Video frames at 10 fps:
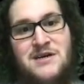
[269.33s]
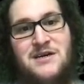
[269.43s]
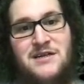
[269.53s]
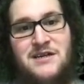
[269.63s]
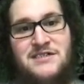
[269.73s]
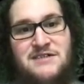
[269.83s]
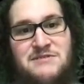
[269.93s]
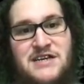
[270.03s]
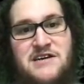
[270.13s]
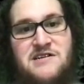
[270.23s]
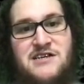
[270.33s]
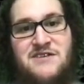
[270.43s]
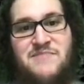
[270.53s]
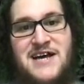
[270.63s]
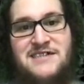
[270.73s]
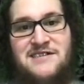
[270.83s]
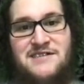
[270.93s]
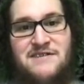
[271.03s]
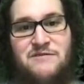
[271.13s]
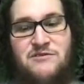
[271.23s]
It seems like it couldn't get past this
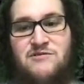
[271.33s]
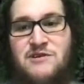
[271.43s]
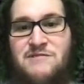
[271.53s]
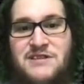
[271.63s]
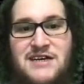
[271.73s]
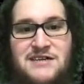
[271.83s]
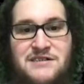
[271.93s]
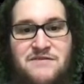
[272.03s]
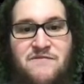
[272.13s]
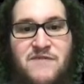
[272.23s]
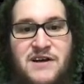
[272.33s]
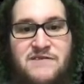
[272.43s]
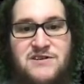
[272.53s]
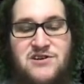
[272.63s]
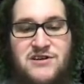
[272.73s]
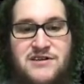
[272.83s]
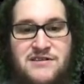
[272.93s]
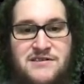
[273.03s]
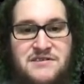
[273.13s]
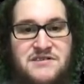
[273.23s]
level of
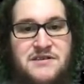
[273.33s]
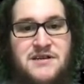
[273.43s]
$21,500.